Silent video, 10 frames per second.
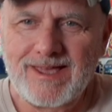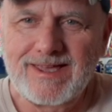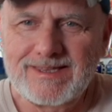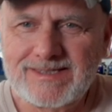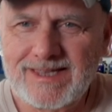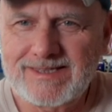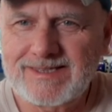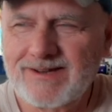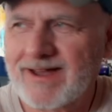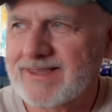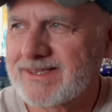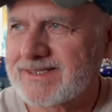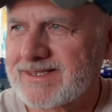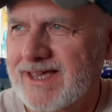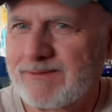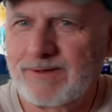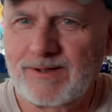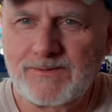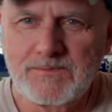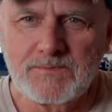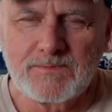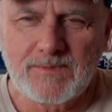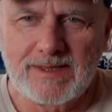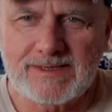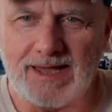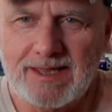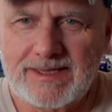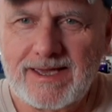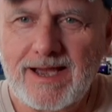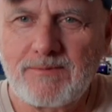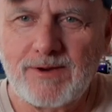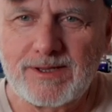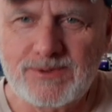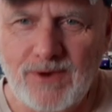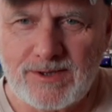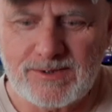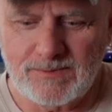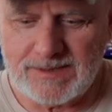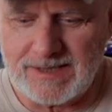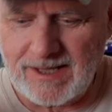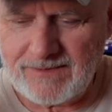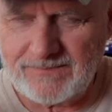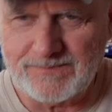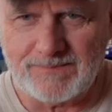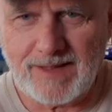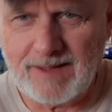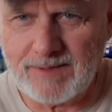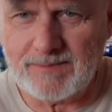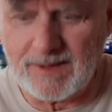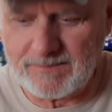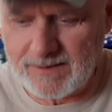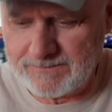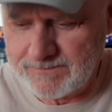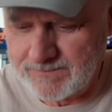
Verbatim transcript: he sits there at this table He's got a camera and he talks to himself. Bah, bah, bah, bah.